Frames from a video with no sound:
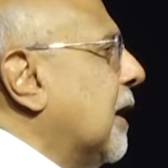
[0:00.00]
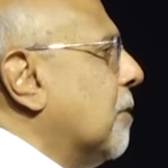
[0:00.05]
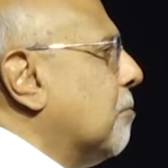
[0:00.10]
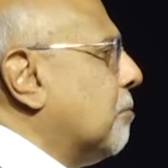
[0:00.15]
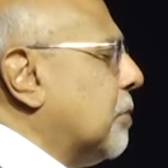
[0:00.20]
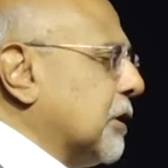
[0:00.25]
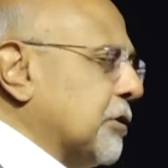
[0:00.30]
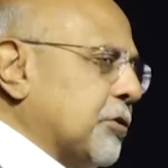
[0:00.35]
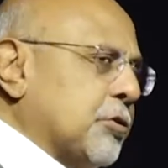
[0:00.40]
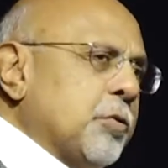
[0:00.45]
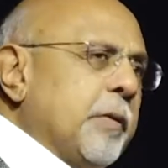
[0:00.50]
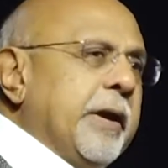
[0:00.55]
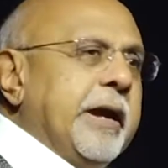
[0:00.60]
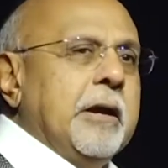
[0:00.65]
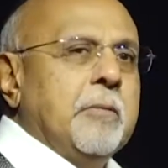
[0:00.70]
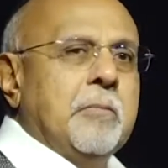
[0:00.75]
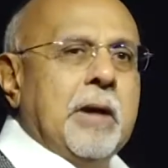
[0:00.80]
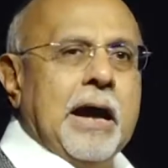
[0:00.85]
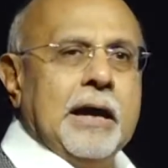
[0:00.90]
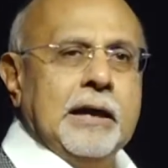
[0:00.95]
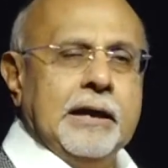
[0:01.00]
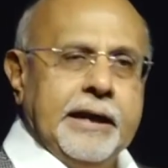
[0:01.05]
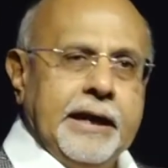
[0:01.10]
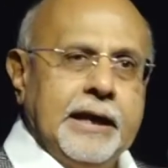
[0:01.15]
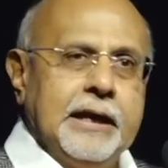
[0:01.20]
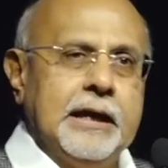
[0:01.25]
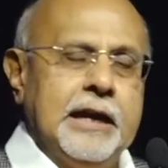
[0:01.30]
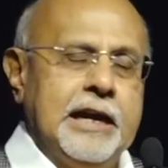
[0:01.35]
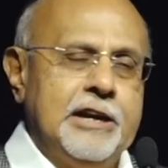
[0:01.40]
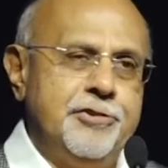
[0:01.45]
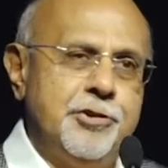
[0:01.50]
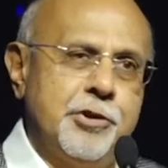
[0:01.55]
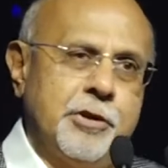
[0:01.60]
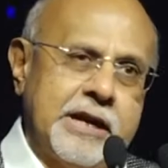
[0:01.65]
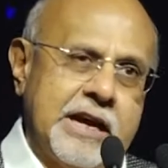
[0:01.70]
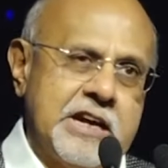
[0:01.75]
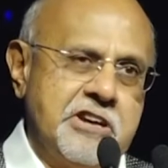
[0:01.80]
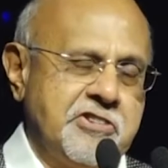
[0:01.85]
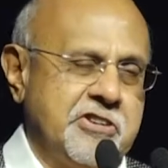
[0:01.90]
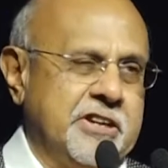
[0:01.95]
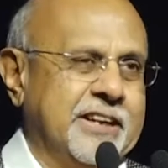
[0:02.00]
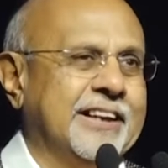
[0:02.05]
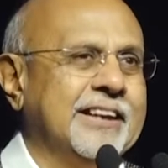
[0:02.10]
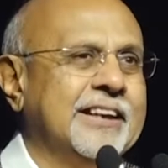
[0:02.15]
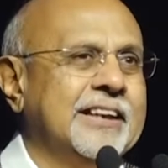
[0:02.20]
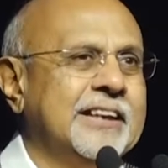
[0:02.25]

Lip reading: pursuing my legal education.